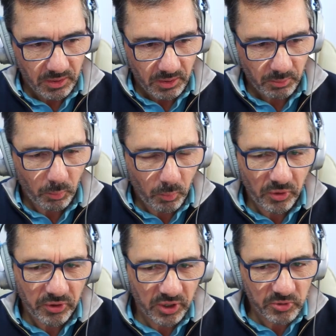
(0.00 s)

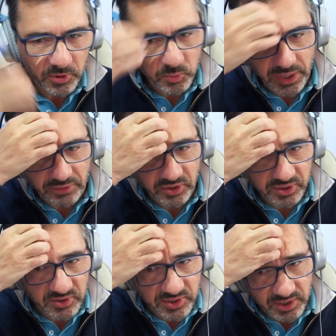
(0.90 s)
One thing I suppose we have to
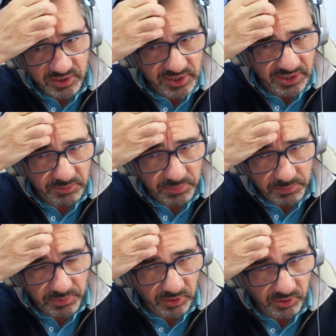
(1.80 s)
consider taking
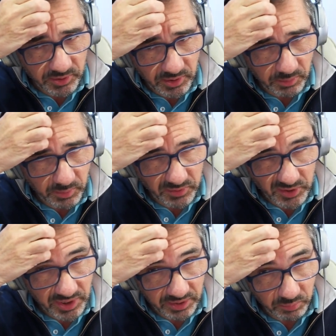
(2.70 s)
people on, and we've
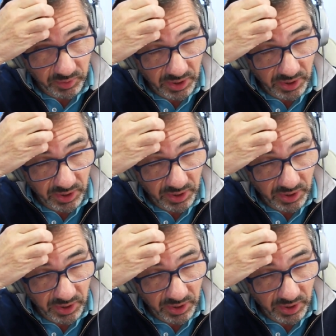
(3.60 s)
just taken, we